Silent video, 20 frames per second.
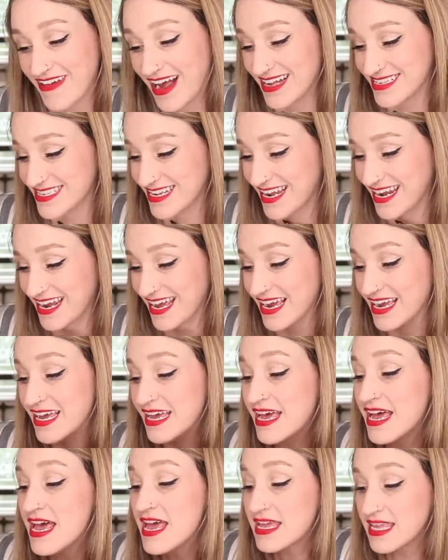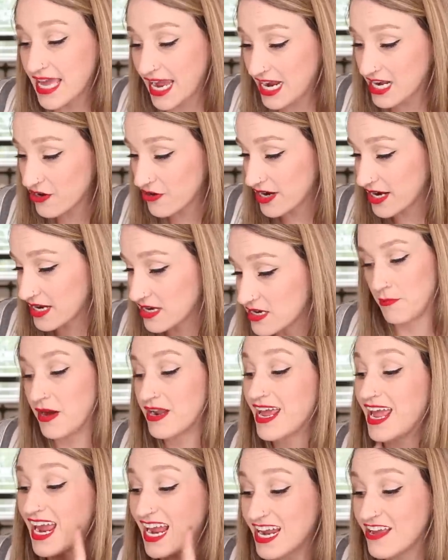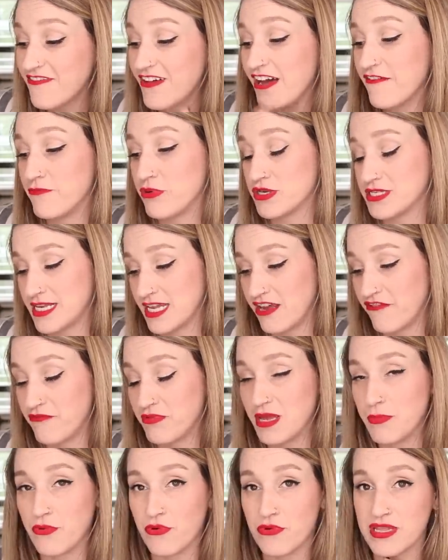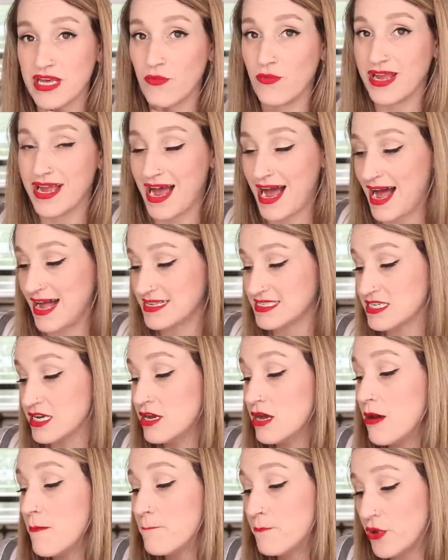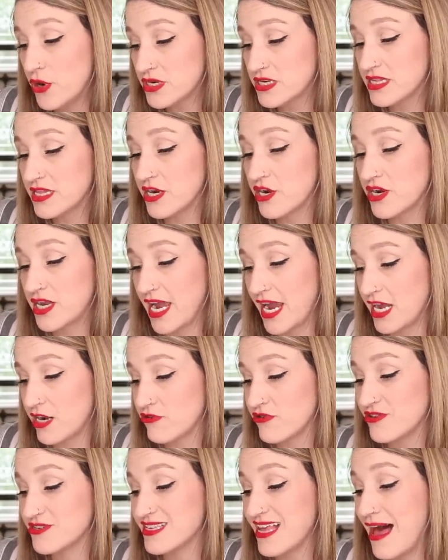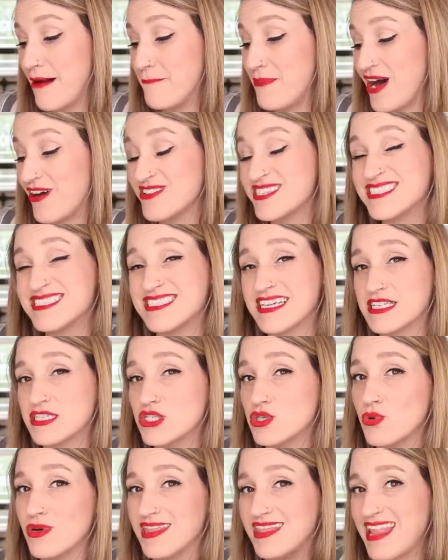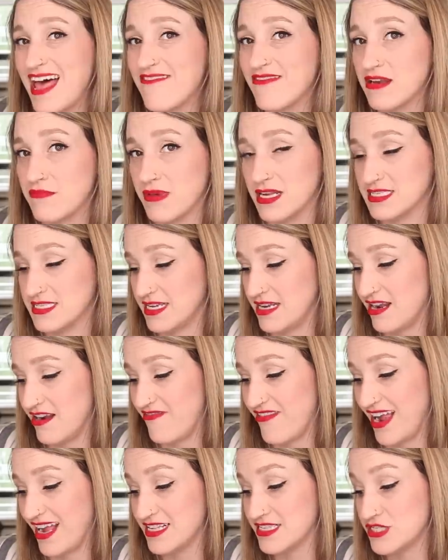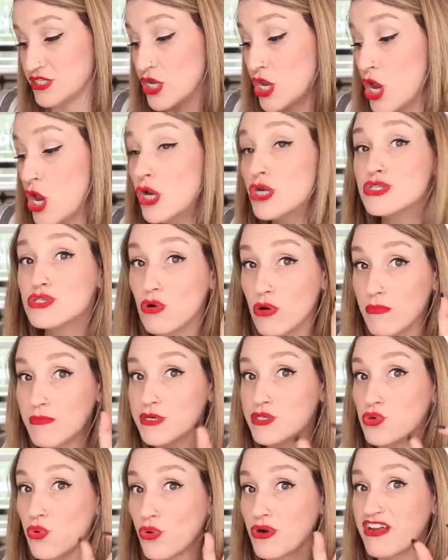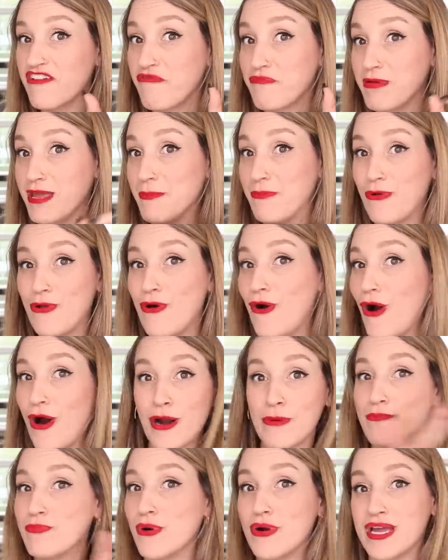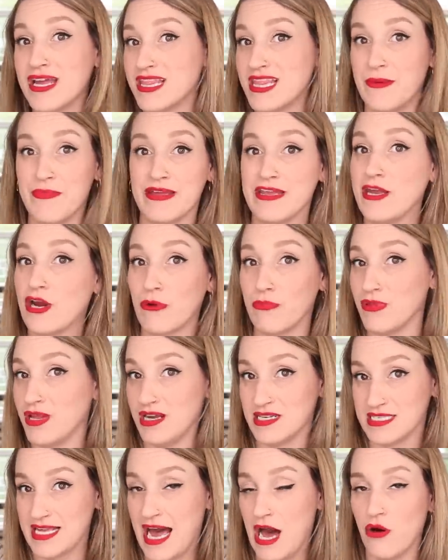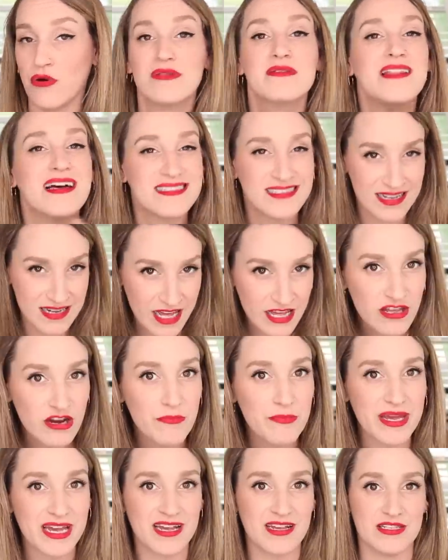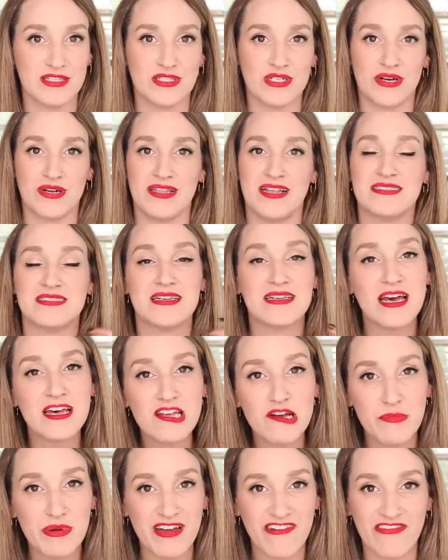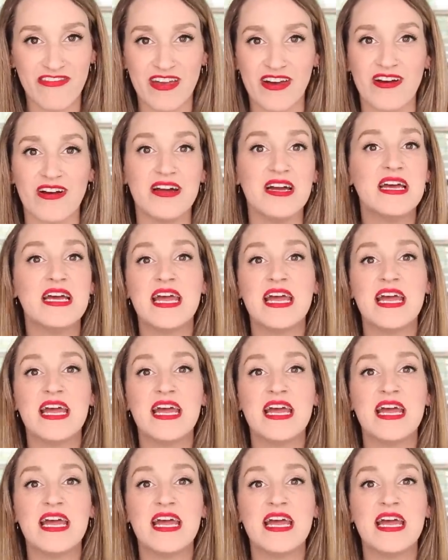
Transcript: fascinating. Catering about 85% of people that we asked booked their caterers about six to 11 months in advance. So a majority of people aren't booking them a year plus out. That's another big concern. That's another big fear